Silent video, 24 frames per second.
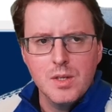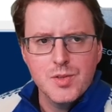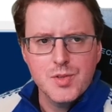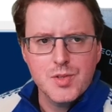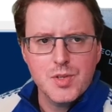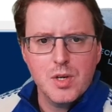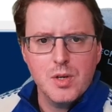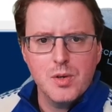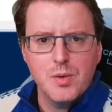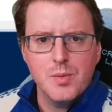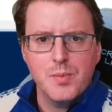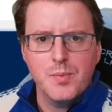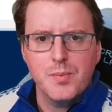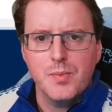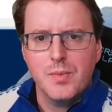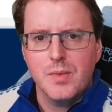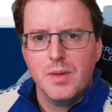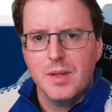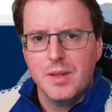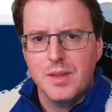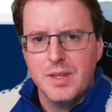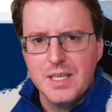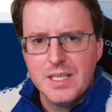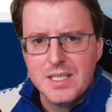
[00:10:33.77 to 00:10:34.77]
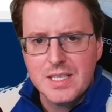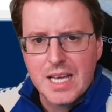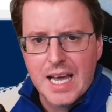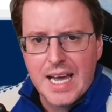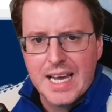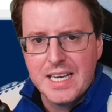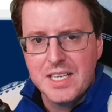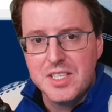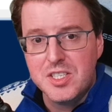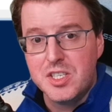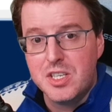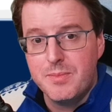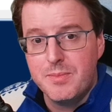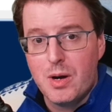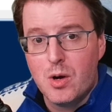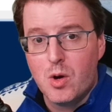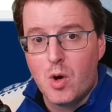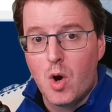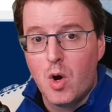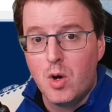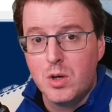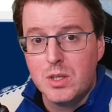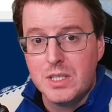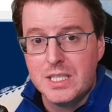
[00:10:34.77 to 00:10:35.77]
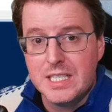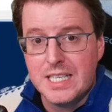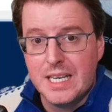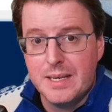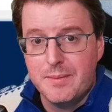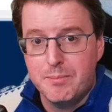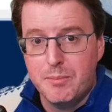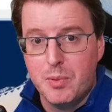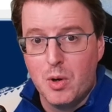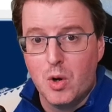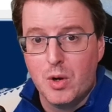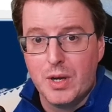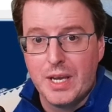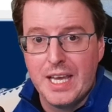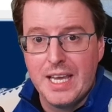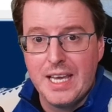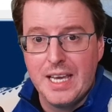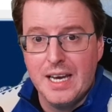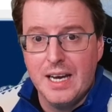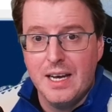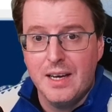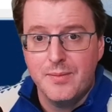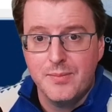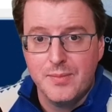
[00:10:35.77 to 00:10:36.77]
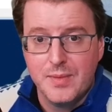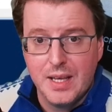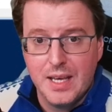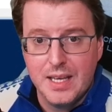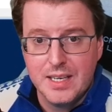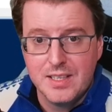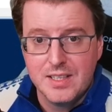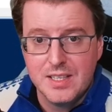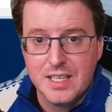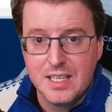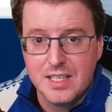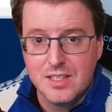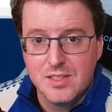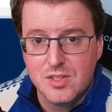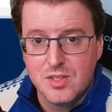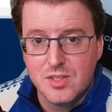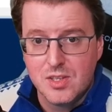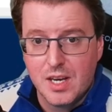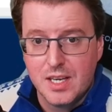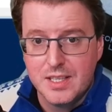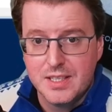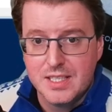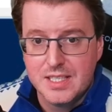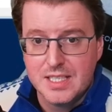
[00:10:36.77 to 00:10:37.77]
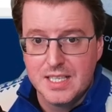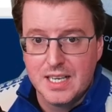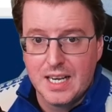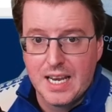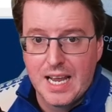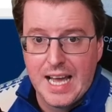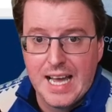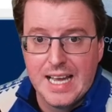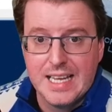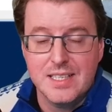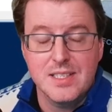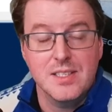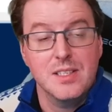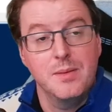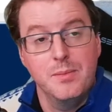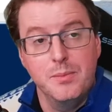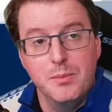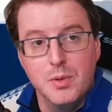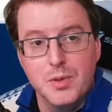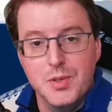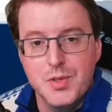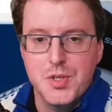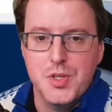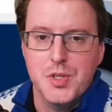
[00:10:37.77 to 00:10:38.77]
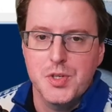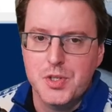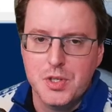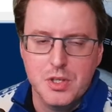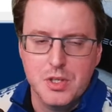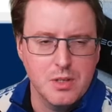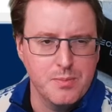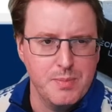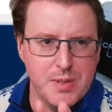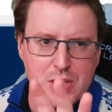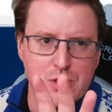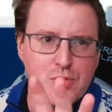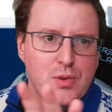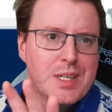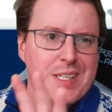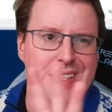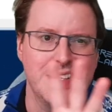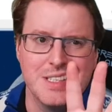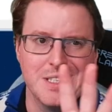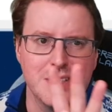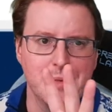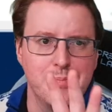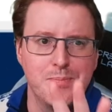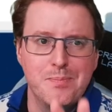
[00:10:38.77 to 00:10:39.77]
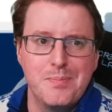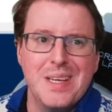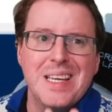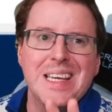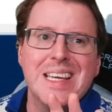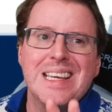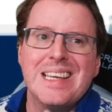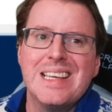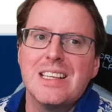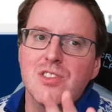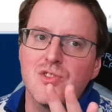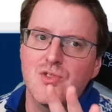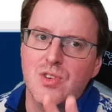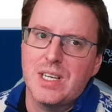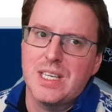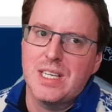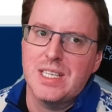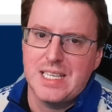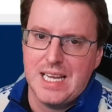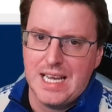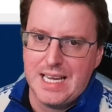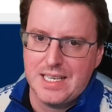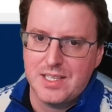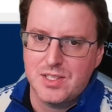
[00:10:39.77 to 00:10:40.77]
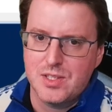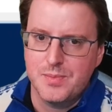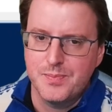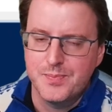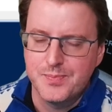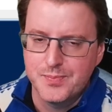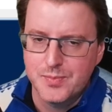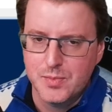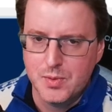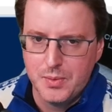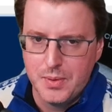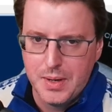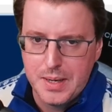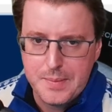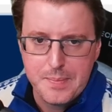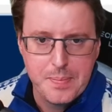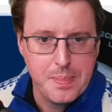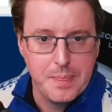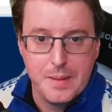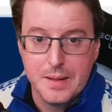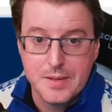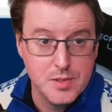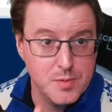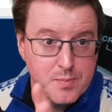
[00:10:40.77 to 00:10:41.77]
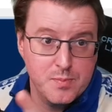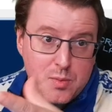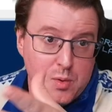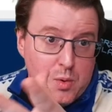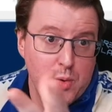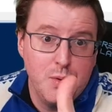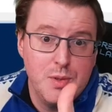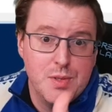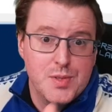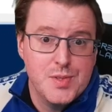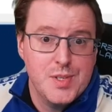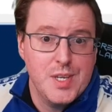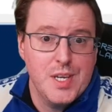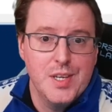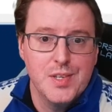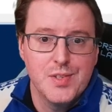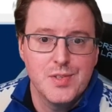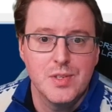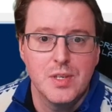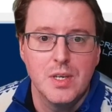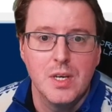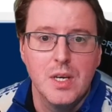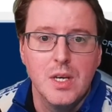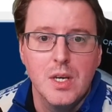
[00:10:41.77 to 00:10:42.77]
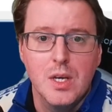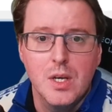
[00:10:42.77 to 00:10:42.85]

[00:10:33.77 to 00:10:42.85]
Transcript: So this HTML content block here, anything inside this little @ symbol is just going to be treated as a big string of text. All right, that's all this is.